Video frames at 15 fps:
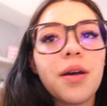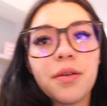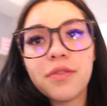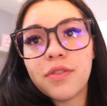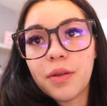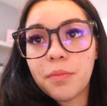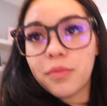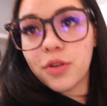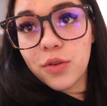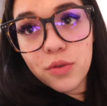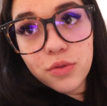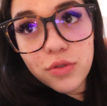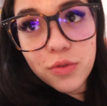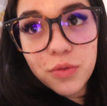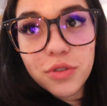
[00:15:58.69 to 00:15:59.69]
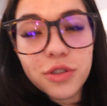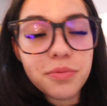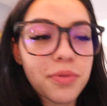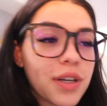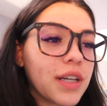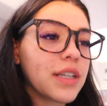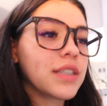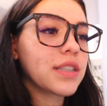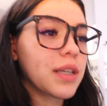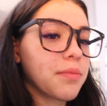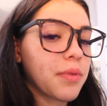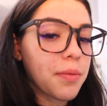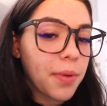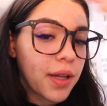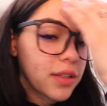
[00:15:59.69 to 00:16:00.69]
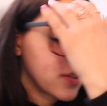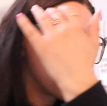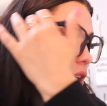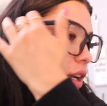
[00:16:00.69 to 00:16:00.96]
some new school supplies in my pencil